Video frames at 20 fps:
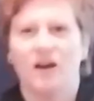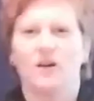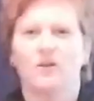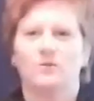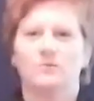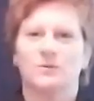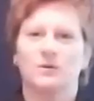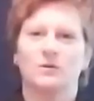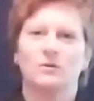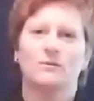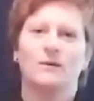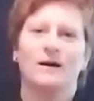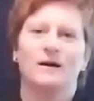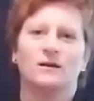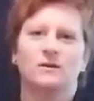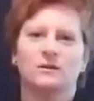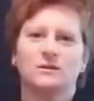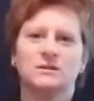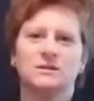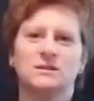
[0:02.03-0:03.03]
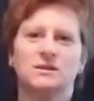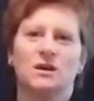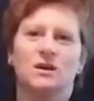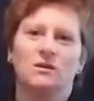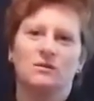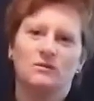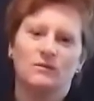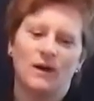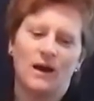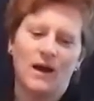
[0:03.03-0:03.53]
I hope you're well.
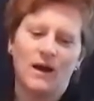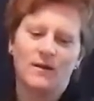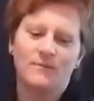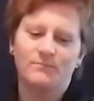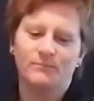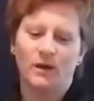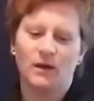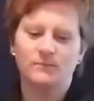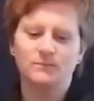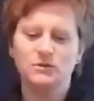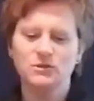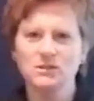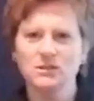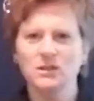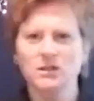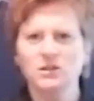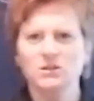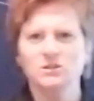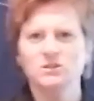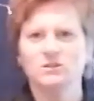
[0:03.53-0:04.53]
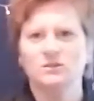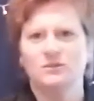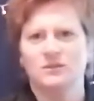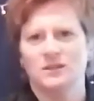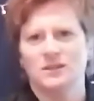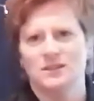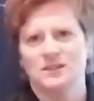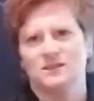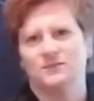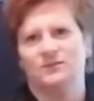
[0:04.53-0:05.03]
So I'm just going to do
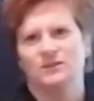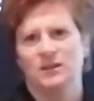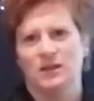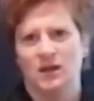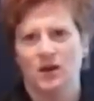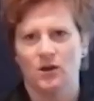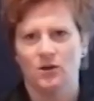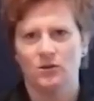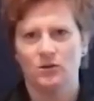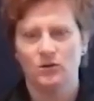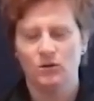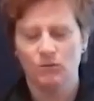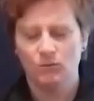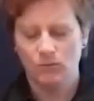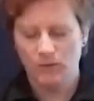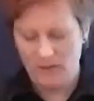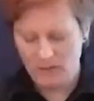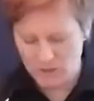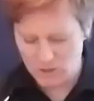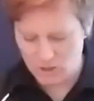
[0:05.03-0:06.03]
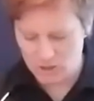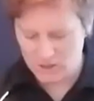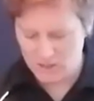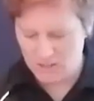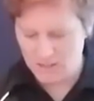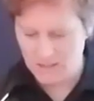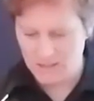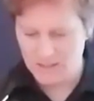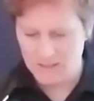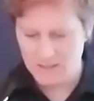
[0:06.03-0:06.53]
this video which
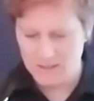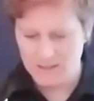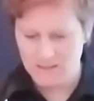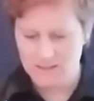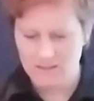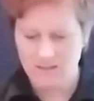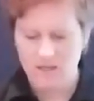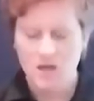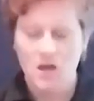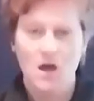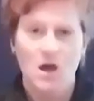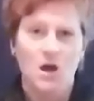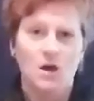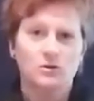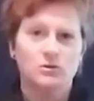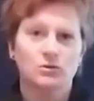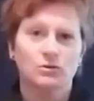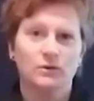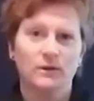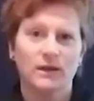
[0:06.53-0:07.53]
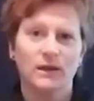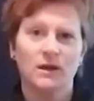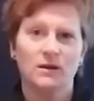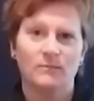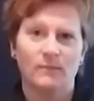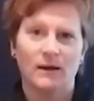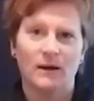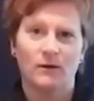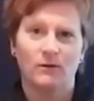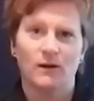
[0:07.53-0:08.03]
is talking
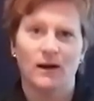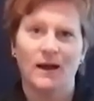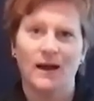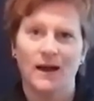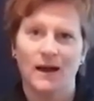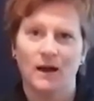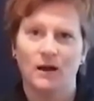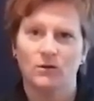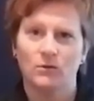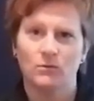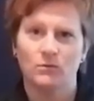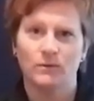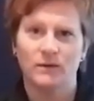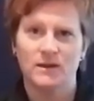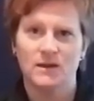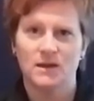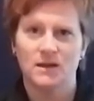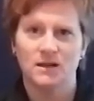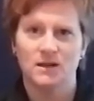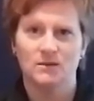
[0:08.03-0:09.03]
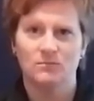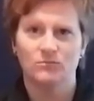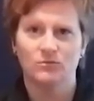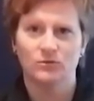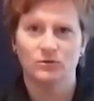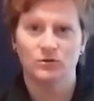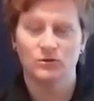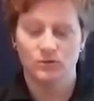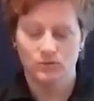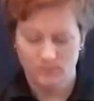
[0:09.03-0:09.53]
about how we can
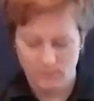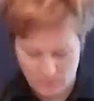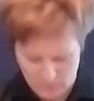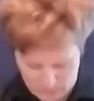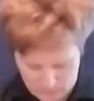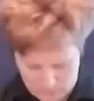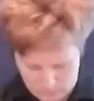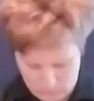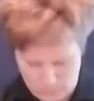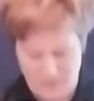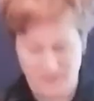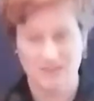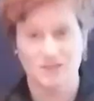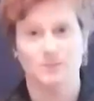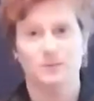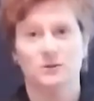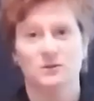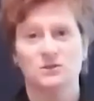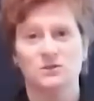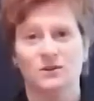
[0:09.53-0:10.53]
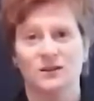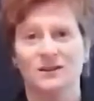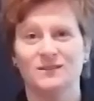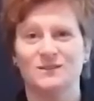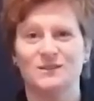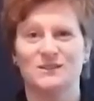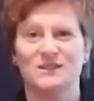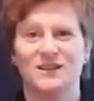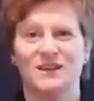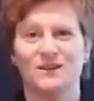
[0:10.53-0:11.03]
improve respiratory,
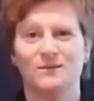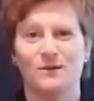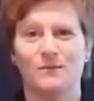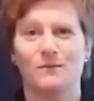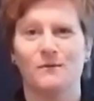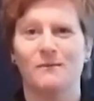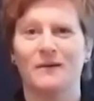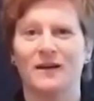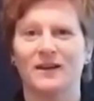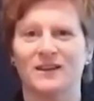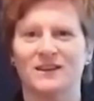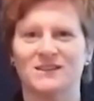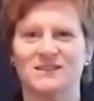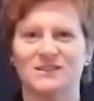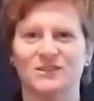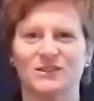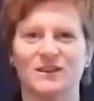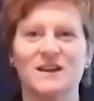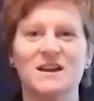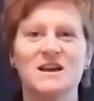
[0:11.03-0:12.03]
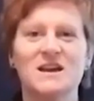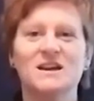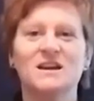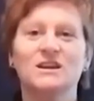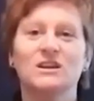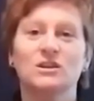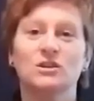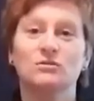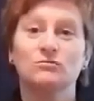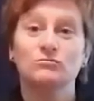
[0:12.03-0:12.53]
just thinking where my mic is, sorry,
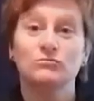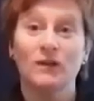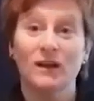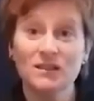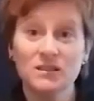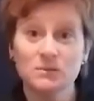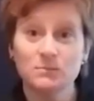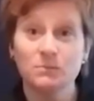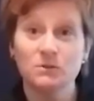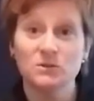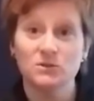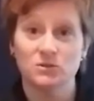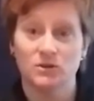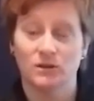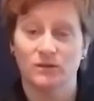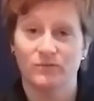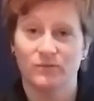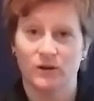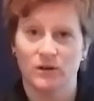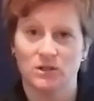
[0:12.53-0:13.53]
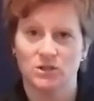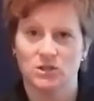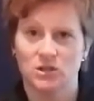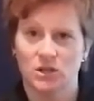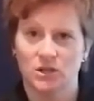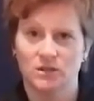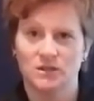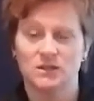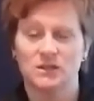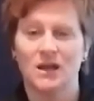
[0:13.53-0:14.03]
your respiratory
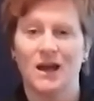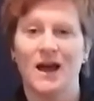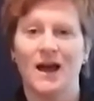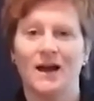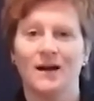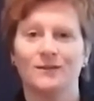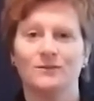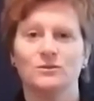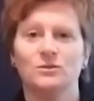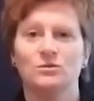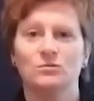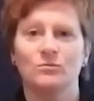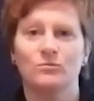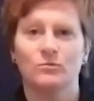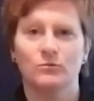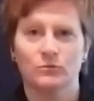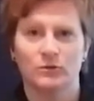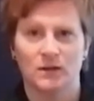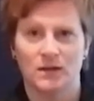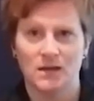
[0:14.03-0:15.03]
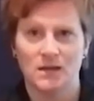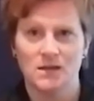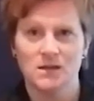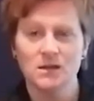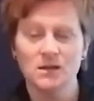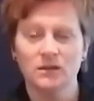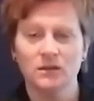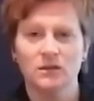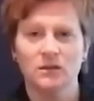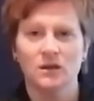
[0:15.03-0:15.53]
function, so how you
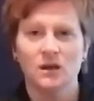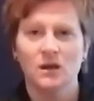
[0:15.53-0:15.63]
breathe,